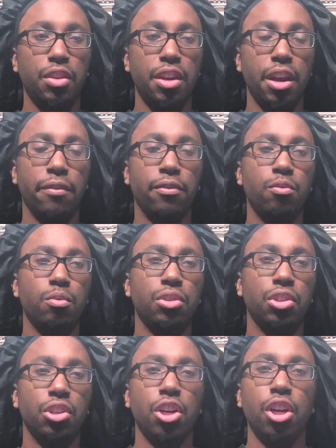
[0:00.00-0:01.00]
never
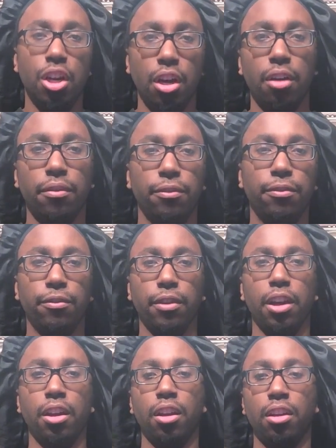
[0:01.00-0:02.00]
was good enough.
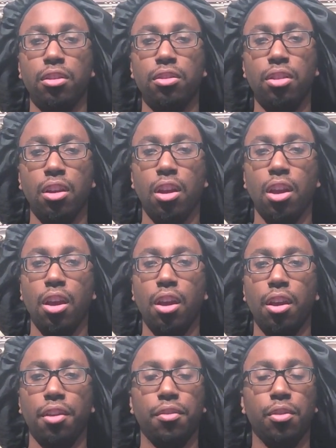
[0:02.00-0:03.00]
And
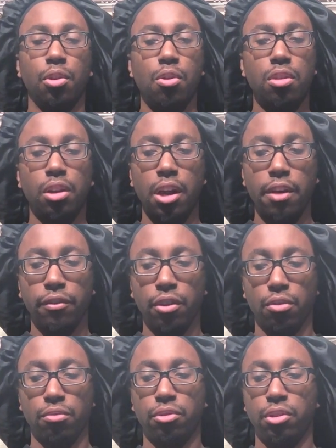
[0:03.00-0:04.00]
the Lord of the Life
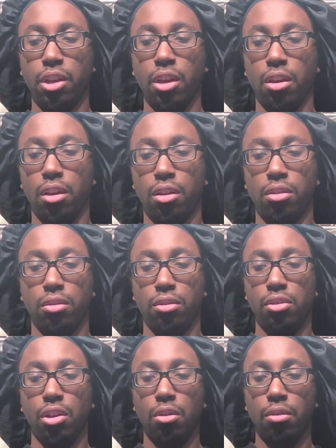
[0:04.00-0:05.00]
Coach says,
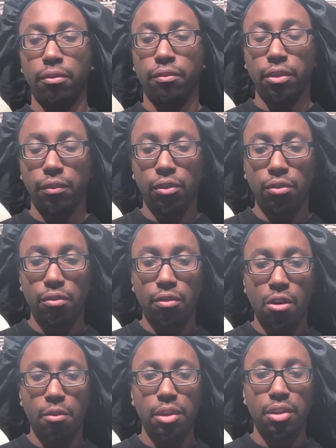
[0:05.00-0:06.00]
you know, if
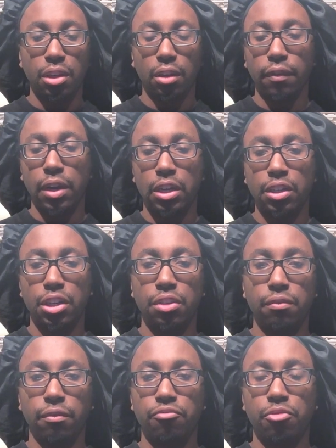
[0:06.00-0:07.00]
you're always seeking
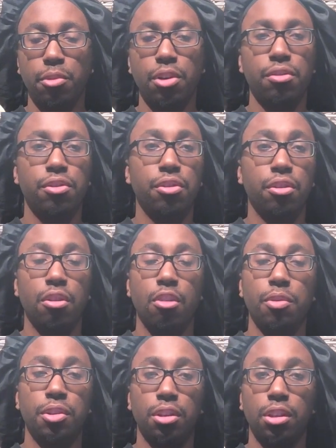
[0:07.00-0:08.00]
validation from your mother, you're going to
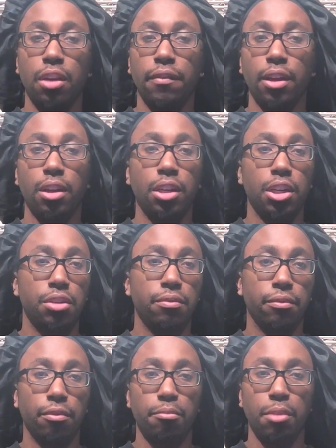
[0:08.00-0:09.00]
always seek that
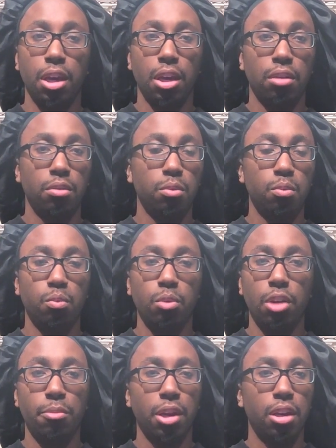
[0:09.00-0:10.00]
validation from men,
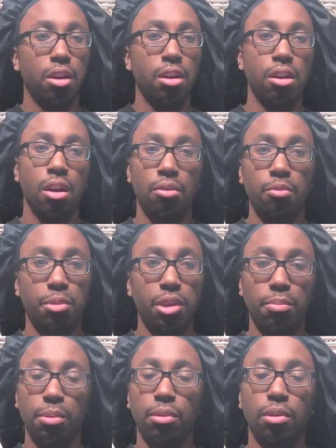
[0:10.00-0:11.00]
women, other
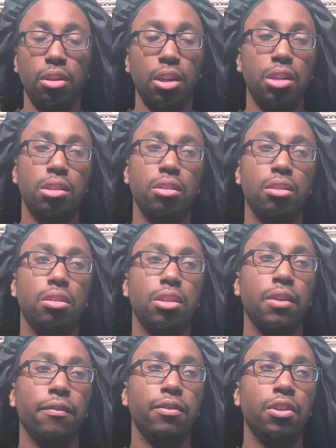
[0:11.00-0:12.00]
people. And that's
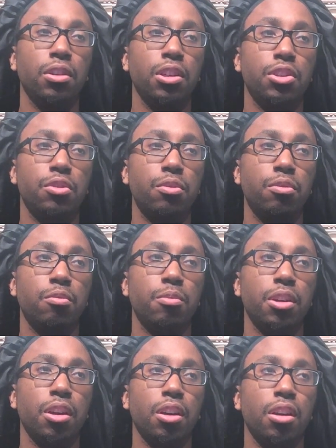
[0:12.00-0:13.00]
definitely true,
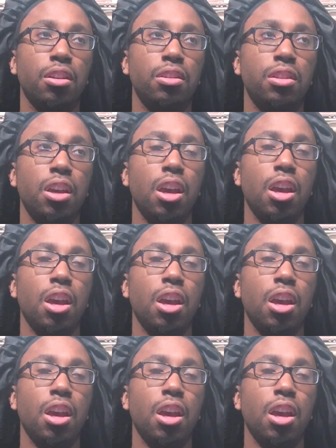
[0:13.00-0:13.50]
because